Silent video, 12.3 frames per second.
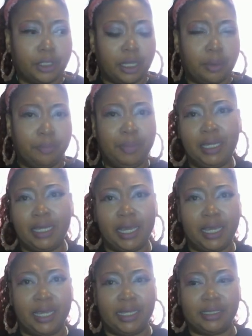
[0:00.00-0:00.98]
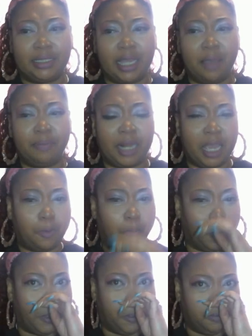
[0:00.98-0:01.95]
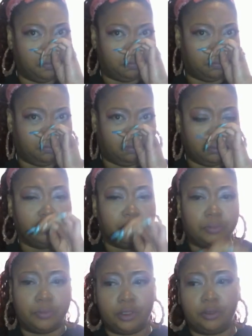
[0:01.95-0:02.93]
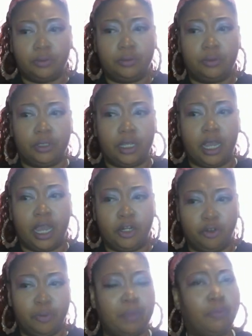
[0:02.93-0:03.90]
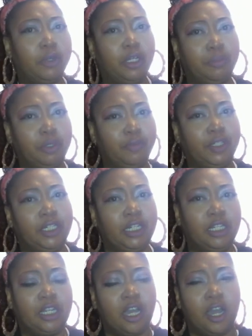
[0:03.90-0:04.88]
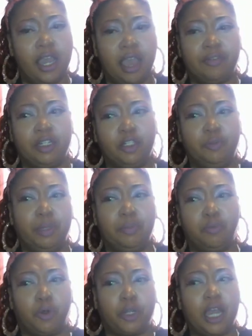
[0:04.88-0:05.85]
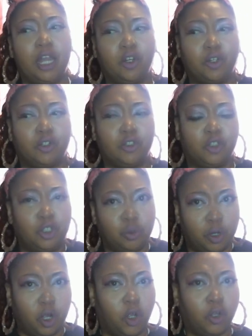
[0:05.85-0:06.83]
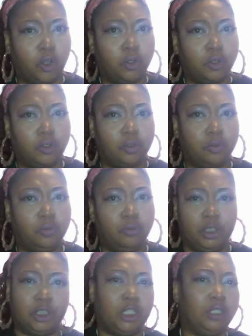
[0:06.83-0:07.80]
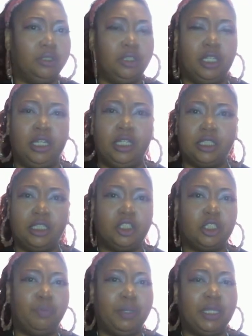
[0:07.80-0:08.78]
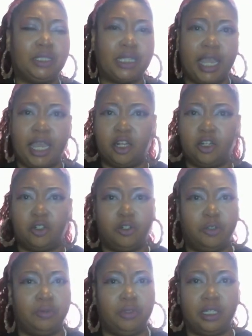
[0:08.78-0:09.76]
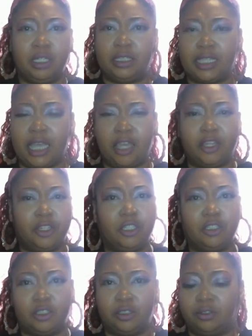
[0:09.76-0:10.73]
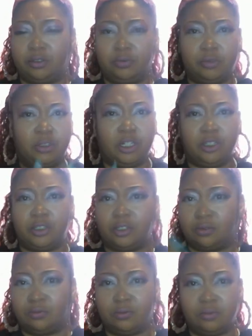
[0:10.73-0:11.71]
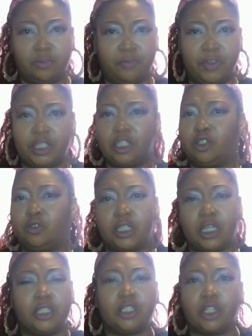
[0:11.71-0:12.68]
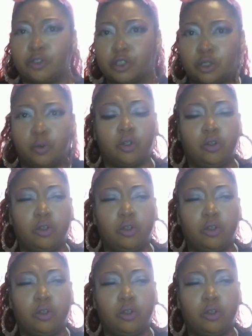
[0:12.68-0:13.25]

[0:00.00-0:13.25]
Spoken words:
because I'm like, well, I do remember in the movie Didi Khan having a little bit more color to her, which can easily just be a tan or Italian. There's 52 skin tones in the world.